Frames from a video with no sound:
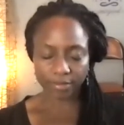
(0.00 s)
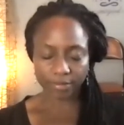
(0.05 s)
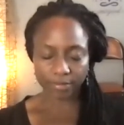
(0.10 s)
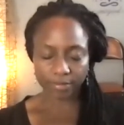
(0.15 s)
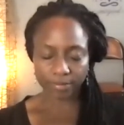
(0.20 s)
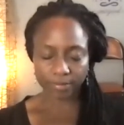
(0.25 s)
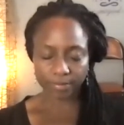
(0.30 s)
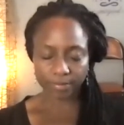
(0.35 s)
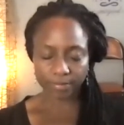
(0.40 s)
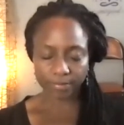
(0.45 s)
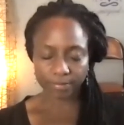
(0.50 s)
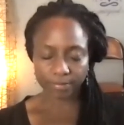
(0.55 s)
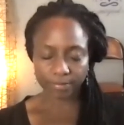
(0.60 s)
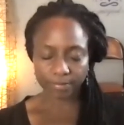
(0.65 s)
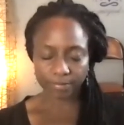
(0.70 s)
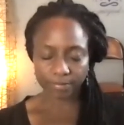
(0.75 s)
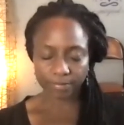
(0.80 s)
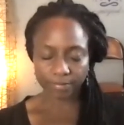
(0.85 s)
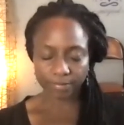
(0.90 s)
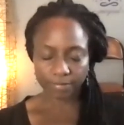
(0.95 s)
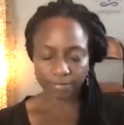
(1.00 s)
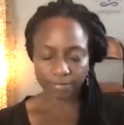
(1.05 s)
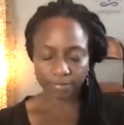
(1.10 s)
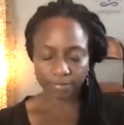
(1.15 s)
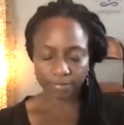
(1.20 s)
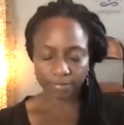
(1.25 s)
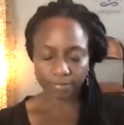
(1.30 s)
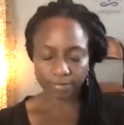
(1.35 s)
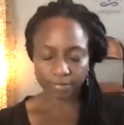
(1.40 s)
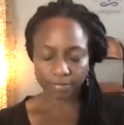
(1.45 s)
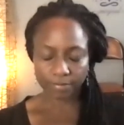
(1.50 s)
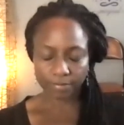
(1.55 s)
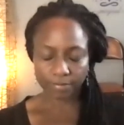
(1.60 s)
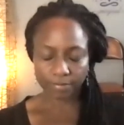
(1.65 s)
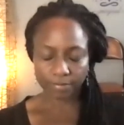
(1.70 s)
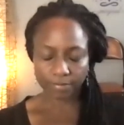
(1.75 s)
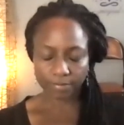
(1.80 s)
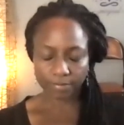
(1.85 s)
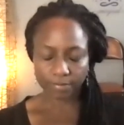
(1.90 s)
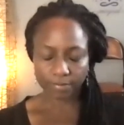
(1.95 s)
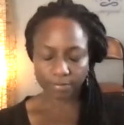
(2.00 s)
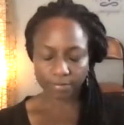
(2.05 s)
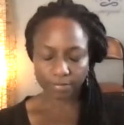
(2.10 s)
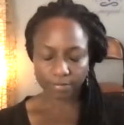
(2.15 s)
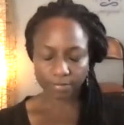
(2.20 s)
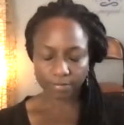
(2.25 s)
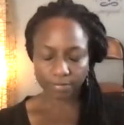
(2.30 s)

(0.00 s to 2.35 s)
(silence)